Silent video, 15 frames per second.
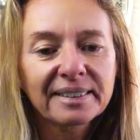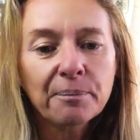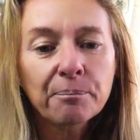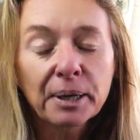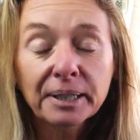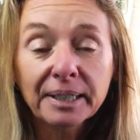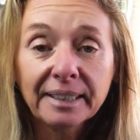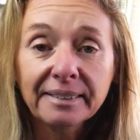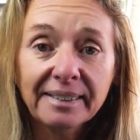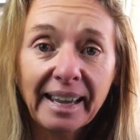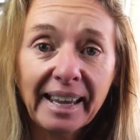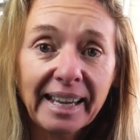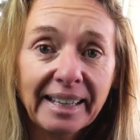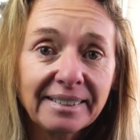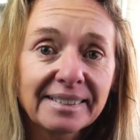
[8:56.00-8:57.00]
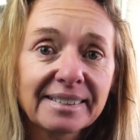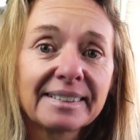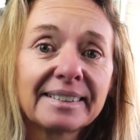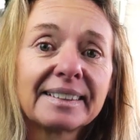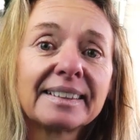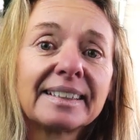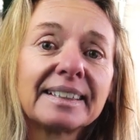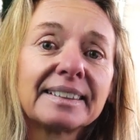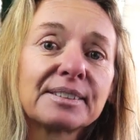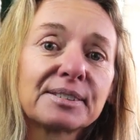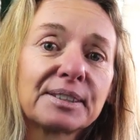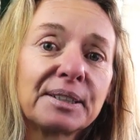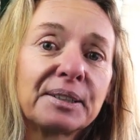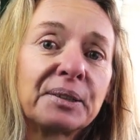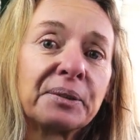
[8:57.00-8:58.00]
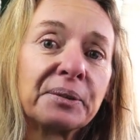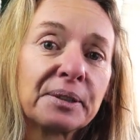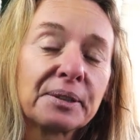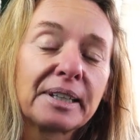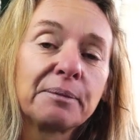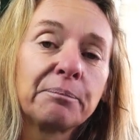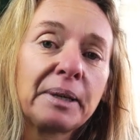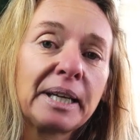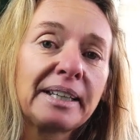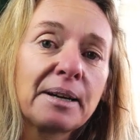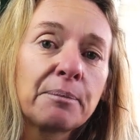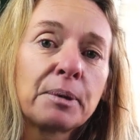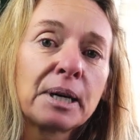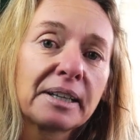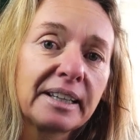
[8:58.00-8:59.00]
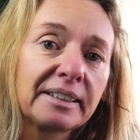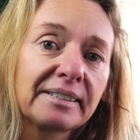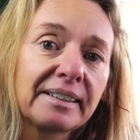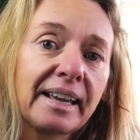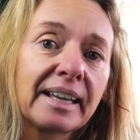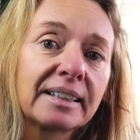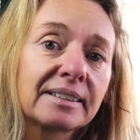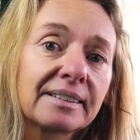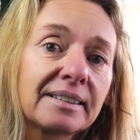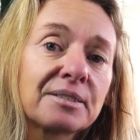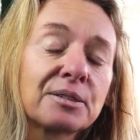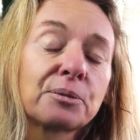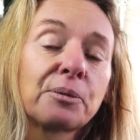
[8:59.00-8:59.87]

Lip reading: is a bucket hat. So you can make a bucket hat as